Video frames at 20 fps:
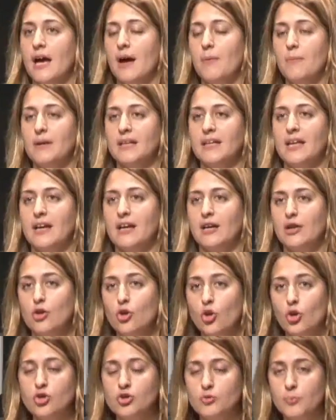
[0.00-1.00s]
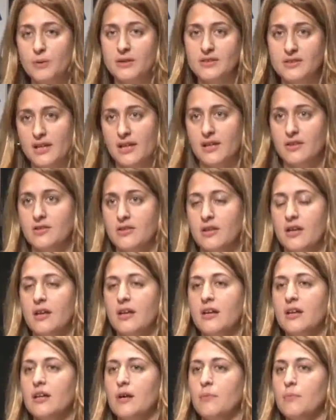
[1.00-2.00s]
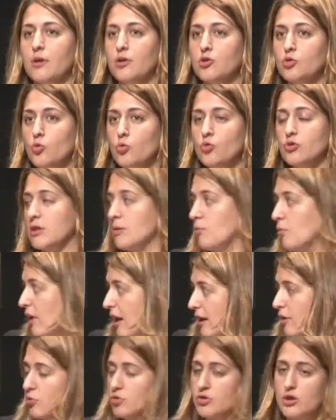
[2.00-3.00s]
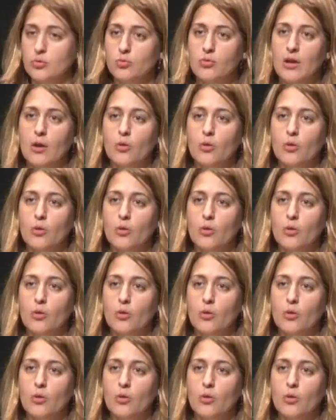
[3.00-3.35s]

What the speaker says: the Catalan's president pro-independence party, have also expressed their